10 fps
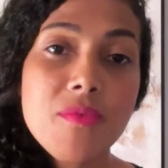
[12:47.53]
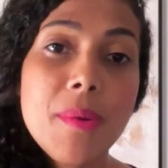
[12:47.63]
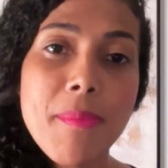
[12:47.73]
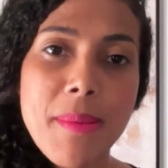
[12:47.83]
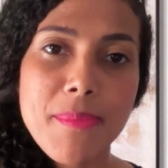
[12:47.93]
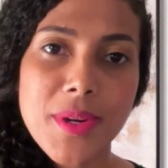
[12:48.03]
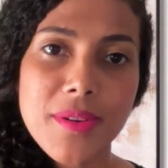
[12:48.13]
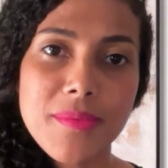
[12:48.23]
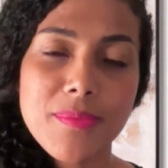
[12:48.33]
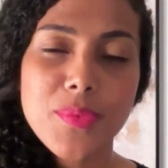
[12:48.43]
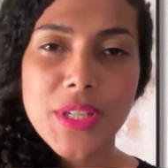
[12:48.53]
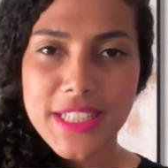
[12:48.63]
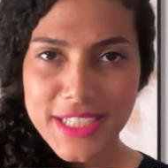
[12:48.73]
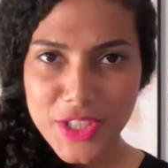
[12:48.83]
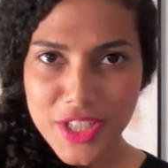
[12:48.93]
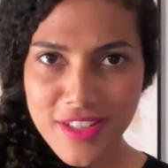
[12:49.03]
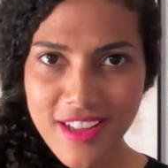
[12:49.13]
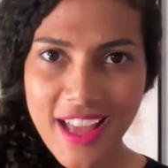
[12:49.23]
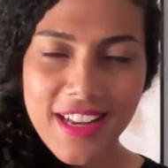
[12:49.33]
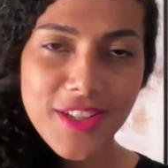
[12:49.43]
Remember, prediction
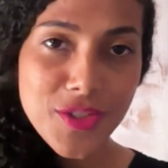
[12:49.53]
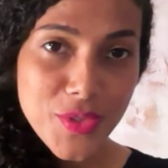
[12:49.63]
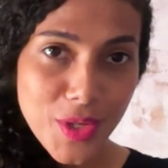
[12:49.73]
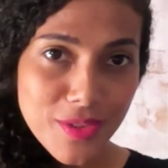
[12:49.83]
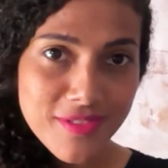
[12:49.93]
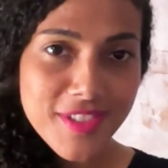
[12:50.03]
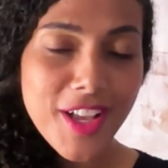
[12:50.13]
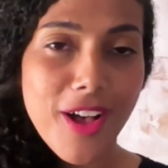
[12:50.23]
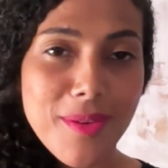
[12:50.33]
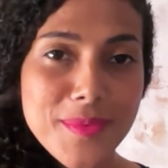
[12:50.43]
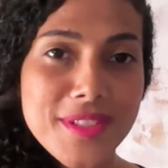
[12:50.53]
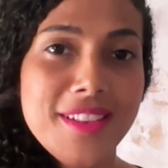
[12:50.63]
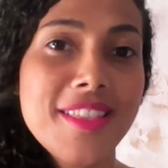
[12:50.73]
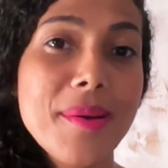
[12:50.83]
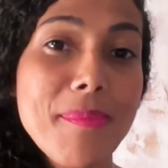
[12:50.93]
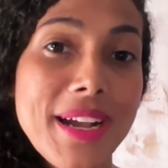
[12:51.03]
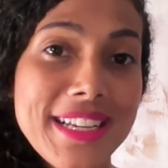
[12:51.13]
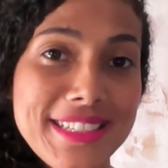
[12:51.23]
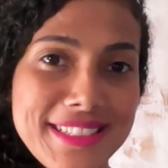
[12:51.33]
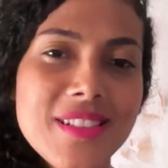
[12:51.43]
and control calms the mind.